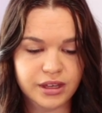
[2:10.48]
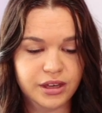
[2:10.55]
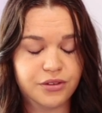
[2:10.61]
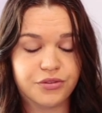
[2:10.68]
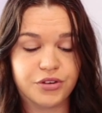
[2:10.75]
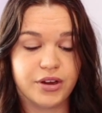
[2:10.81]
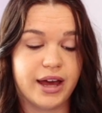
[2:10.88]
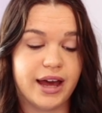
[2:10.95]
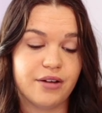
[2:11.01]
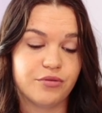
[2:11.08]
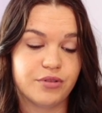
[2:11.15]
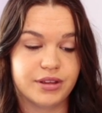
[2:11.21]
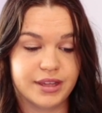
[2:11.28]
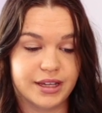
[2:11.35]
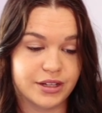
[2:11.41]
if you have
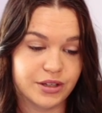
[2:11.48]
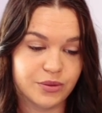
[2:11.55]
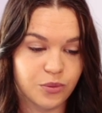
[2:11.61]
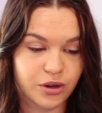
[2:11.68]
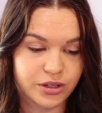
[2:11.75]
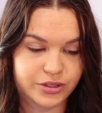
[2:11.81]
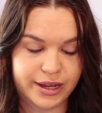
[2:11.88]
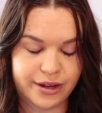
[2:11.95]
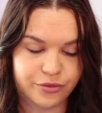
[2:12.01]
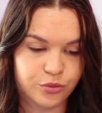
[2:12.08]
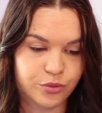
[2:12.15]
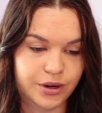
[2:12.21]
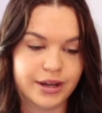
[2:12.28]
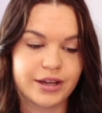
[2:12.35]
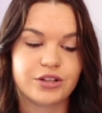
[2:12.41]
one that you want to have
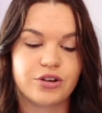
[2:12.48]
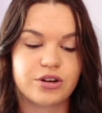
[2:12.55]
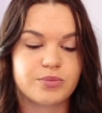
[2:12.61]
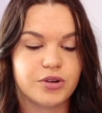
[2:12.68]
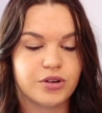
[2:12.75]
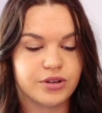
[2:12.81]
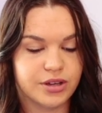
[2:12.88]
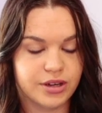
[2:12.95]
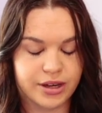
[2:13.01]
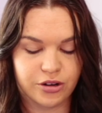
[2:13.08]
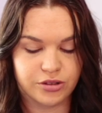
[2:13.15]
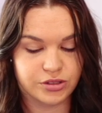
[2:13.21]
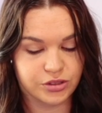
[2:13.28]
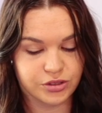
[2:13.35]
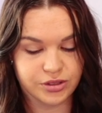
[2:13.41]
work in dark mode, you can
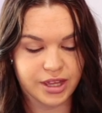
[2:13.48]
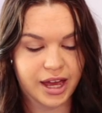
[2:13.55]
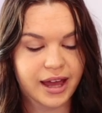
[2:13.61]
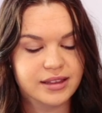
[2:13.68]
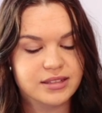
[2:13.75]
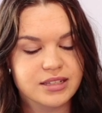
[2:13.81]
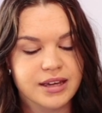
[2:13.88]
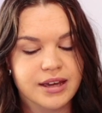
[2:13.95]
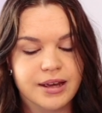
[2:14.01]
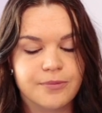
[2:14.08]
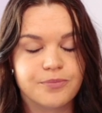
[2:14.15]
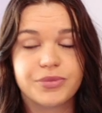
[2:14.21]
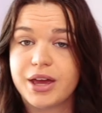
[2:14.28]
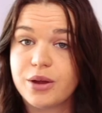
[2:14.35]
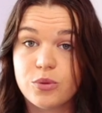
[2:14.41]
also do that.
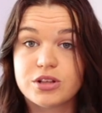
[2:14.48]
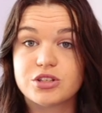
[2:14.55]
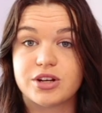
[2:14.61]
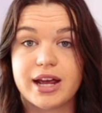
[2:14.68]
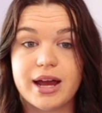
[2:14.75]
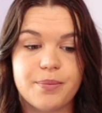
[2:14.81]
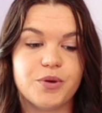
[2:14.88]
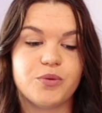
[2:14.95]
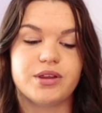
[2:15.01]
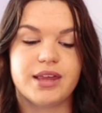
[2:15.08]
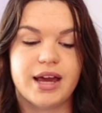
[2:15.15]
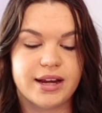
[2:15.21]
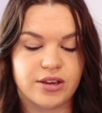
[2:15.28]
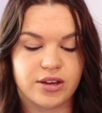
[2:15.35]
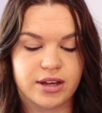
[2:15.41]
And once you're happy with
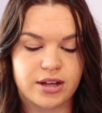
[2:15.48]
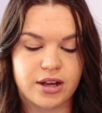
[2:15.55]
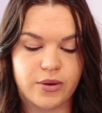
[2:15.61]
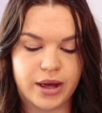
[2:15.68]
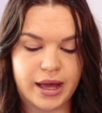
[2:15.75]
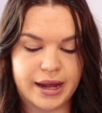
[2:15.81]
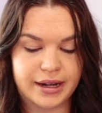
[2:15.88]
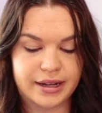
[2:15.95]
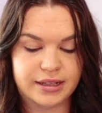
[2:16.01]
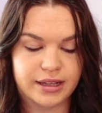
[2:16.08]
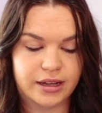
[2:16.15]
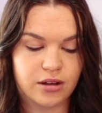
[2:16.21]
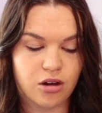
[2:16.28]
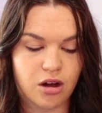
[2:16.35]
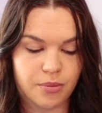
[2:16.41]
that, you can go ahead and
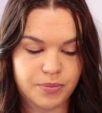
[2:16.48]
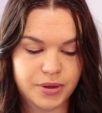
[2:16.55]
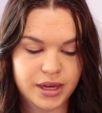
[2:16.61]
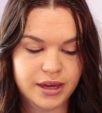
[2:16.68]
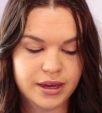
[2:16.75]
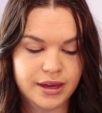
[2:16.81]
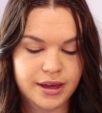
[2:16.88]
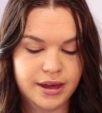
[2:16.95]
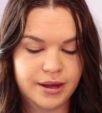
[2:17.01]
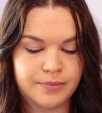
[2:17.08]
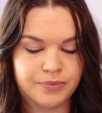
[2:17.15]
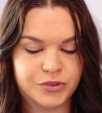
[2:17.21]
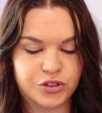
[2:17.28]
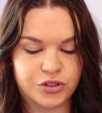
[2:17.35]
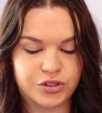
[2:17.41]
click copy.
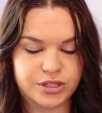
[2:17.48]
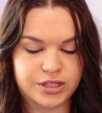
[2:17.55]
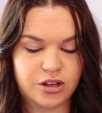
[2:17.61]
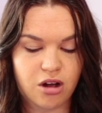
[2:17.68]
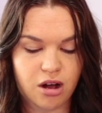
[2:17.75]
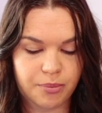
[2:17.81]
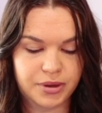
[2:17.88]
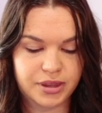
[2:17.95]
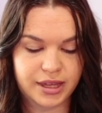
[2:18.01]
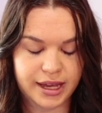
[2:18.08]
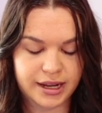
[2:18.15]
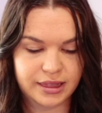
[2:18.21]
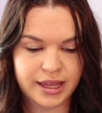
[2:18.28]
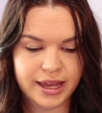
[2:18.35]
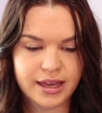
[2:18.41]
So just copy
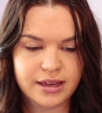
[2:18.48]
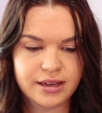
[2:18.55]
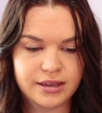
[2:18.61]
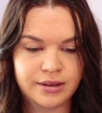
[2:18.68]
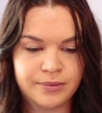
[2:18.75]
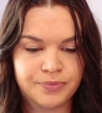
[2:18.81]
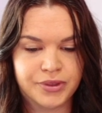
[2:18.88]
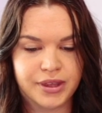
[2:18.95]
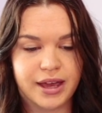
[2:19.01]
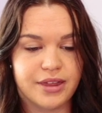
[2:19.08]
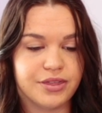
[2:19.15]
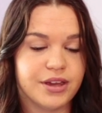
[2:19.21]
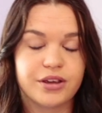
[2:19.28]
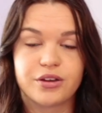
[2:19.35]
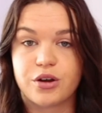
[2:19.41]
that link
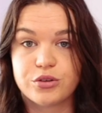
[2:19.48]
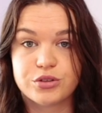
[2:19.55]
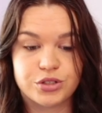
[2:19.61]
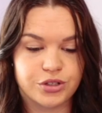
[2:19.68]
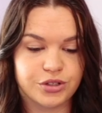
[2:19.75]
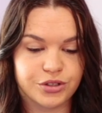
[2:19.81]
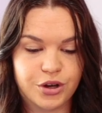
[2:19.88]
and then go to your